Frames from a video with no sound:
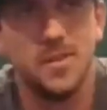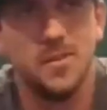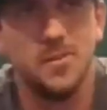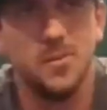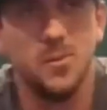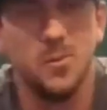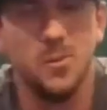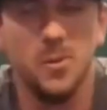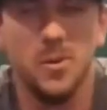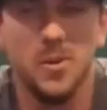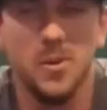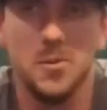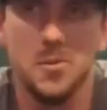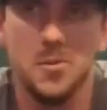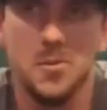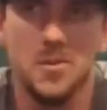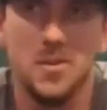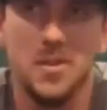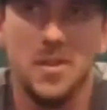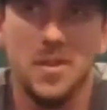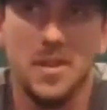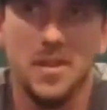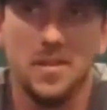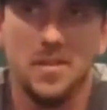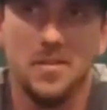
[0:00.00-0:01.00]
those are
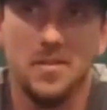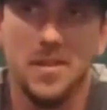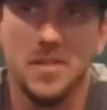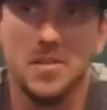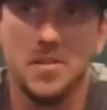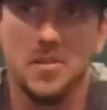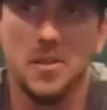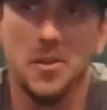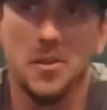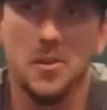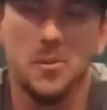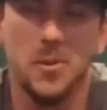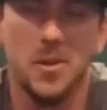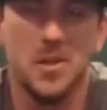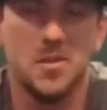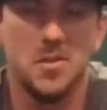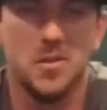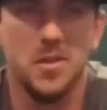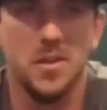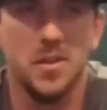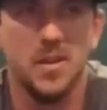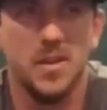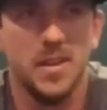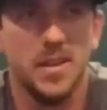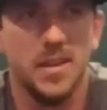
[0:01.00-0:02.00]
that's a good
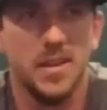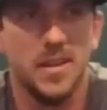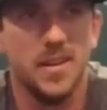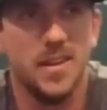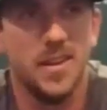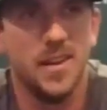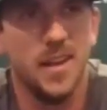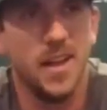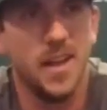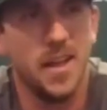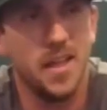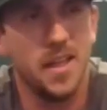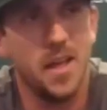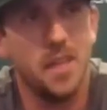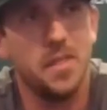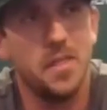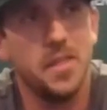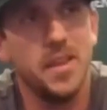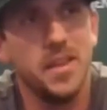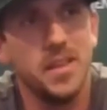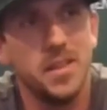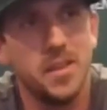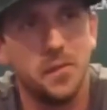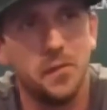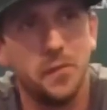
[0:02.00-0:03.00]
question. Uh, I, I,
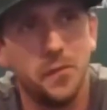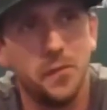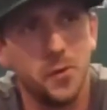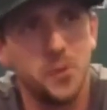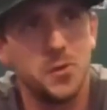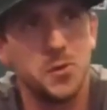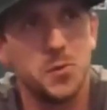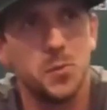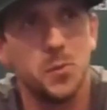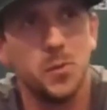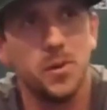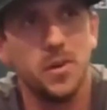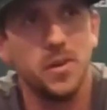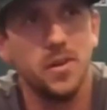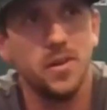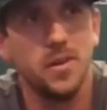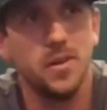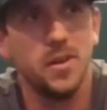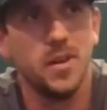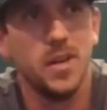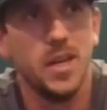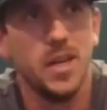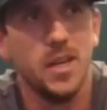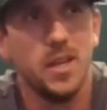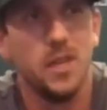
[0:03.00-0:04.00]
think the first
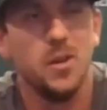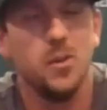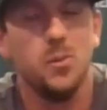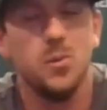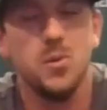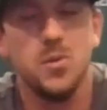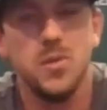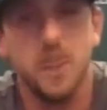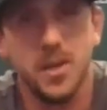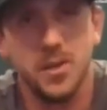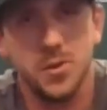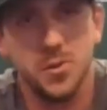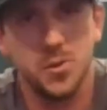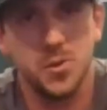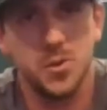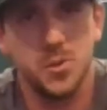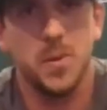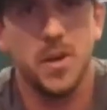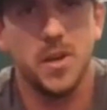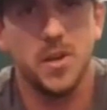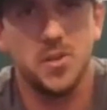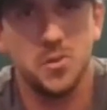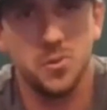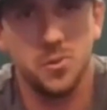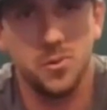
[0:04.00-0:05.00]
one was extra
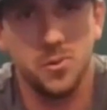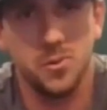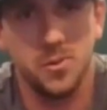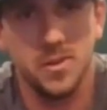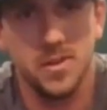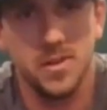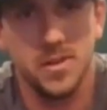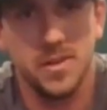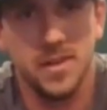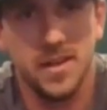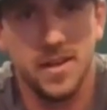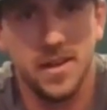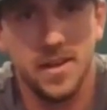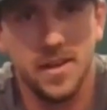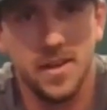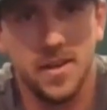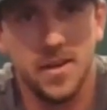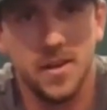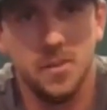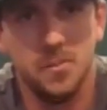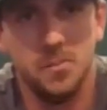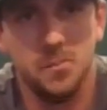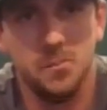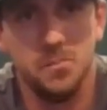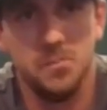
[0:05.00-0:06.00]
special,
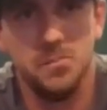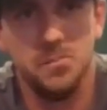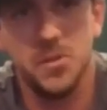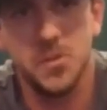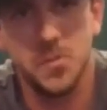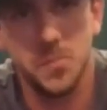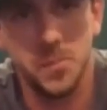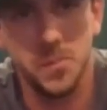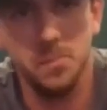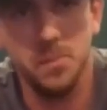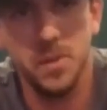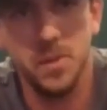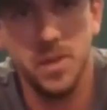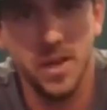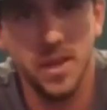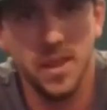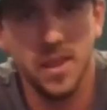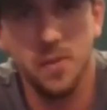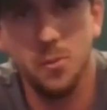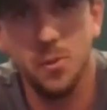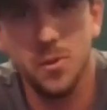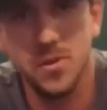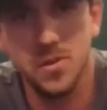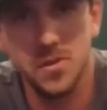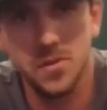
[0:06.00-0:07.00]
um, just being that it
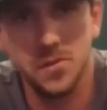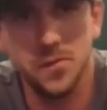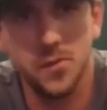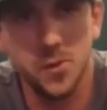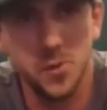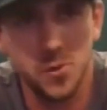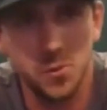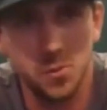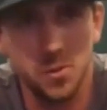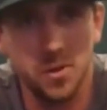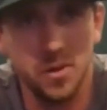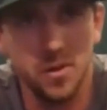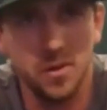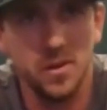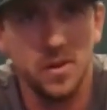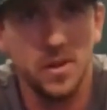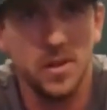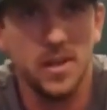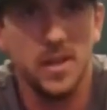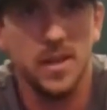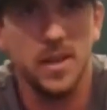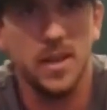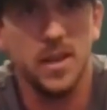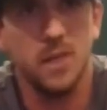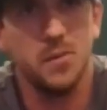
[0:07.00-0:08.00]
was the first one.
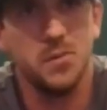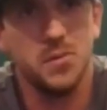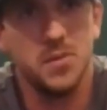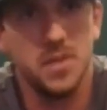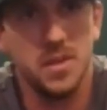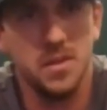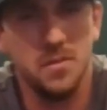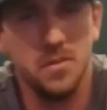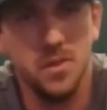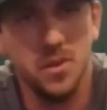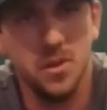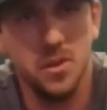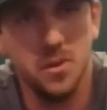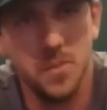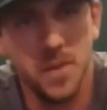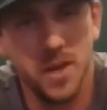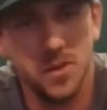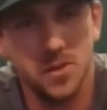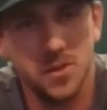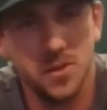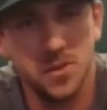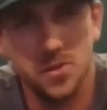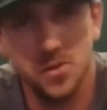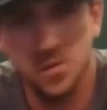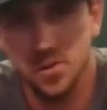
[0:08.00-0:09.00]
Obviously, you know Max
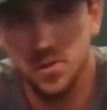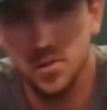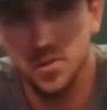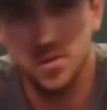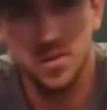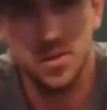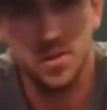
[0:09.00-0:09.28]
Scherzer's